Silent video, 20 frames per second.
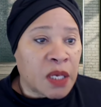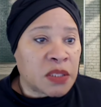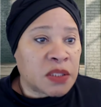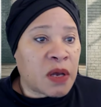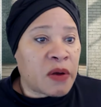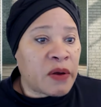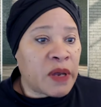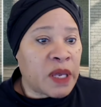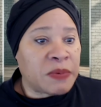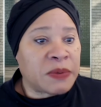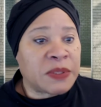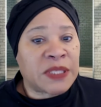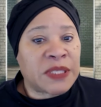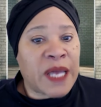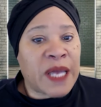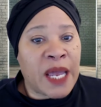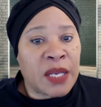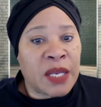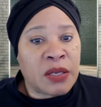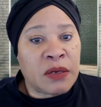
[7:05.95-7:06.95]
So he was
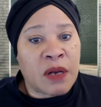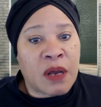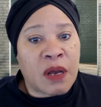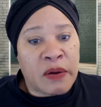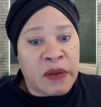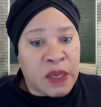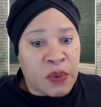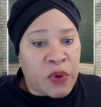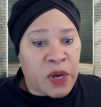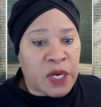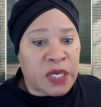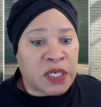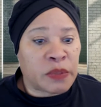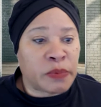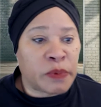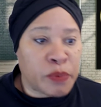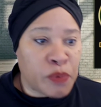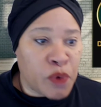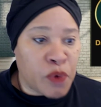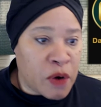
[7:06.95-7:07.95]
saying, you know, he wanted
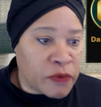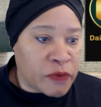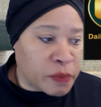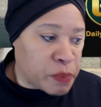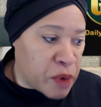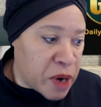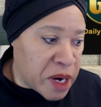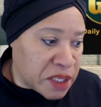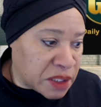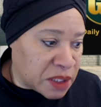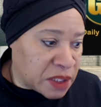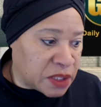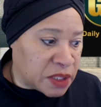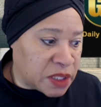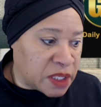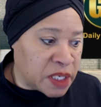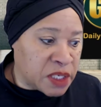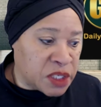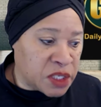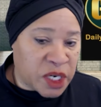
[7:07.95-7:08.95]
to be more of a
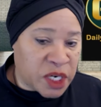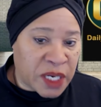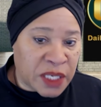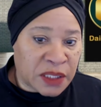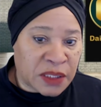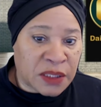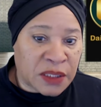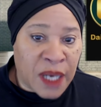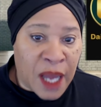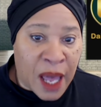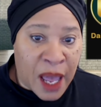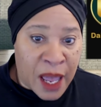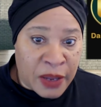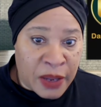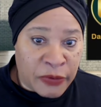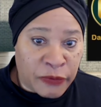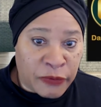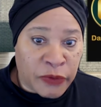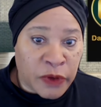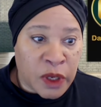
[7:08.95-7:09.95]
presence in Jake's
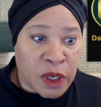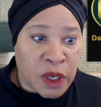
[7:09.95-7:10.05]
life,